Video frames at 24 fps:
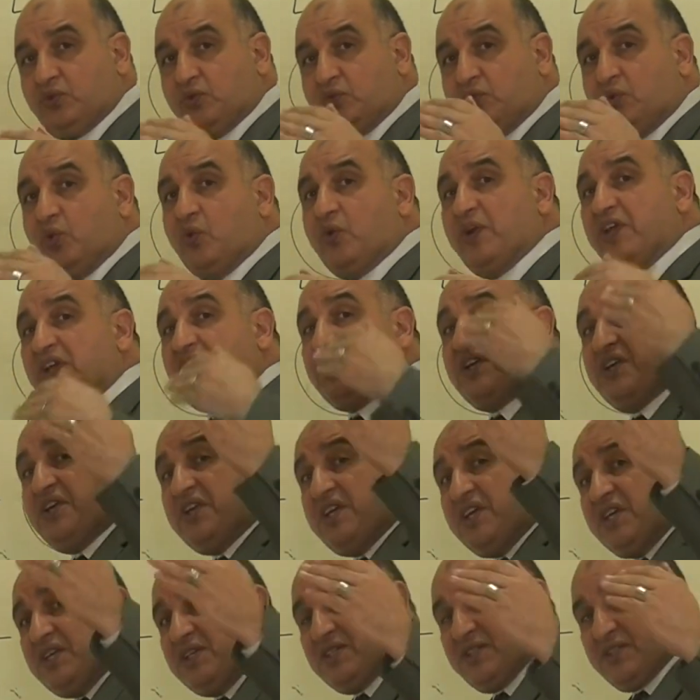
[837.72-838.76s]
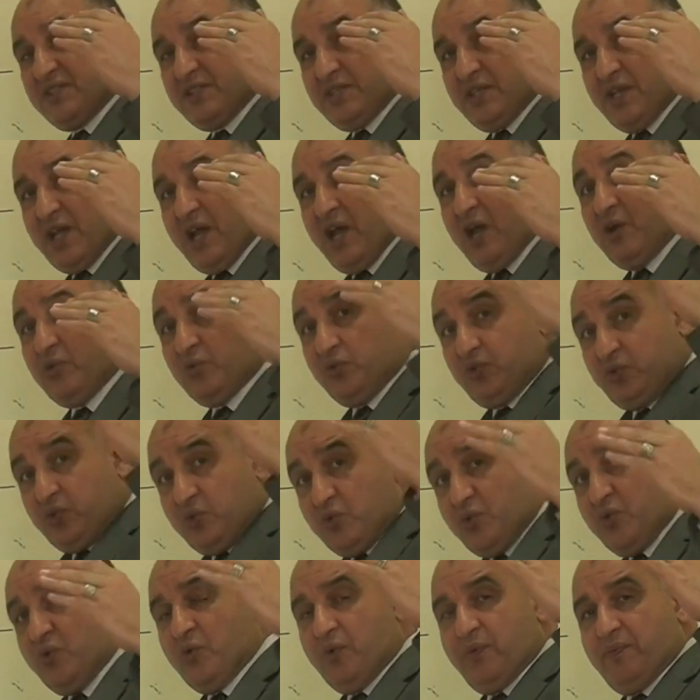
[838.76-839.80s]
to increase or
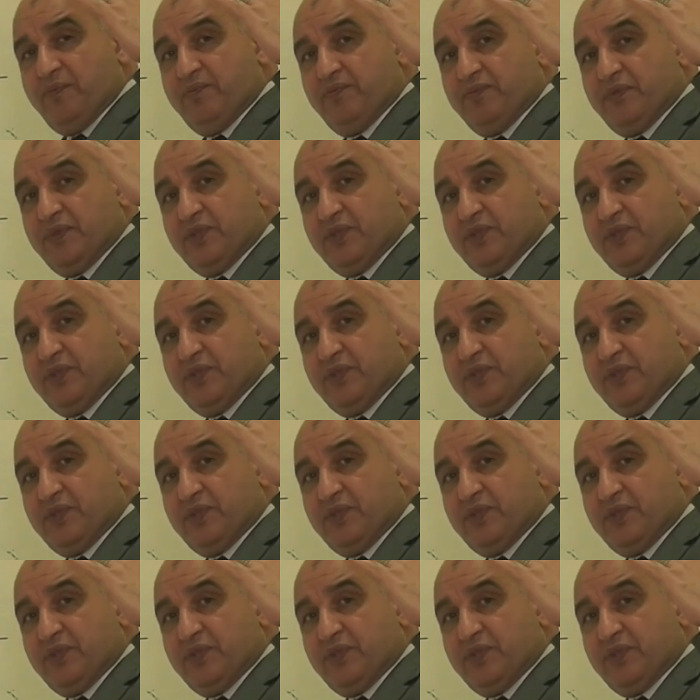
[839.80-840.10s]
to